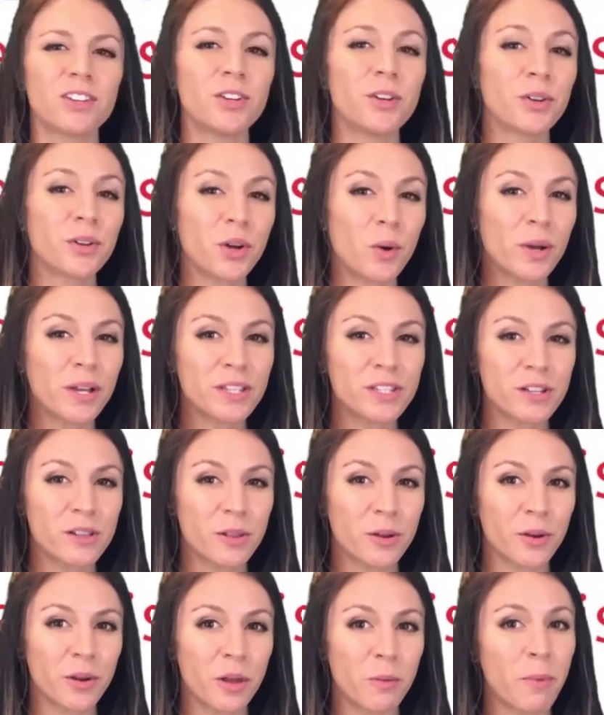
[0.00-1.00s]
You're going to
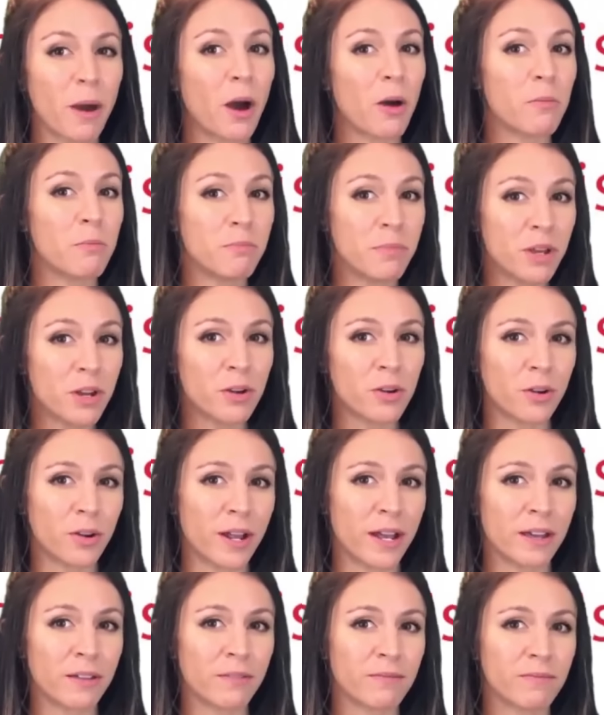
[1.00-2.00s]
learn about
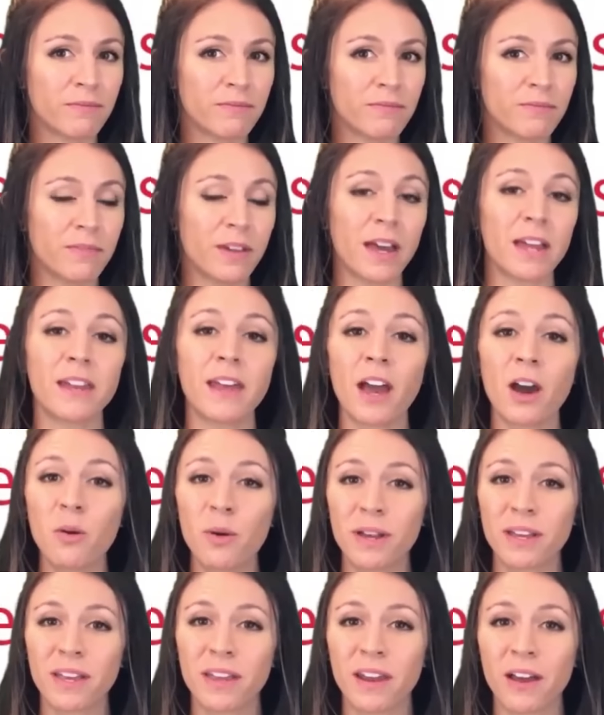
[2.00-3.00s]
mirroring and how
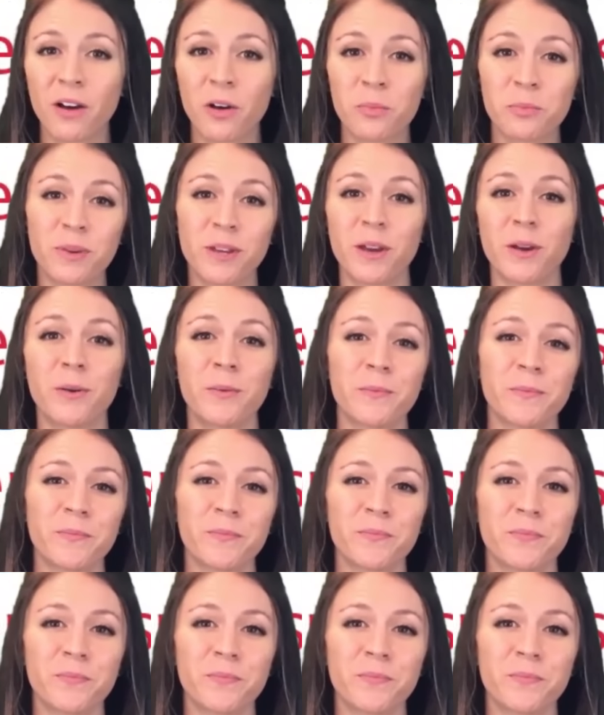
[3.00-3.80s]
it can help you.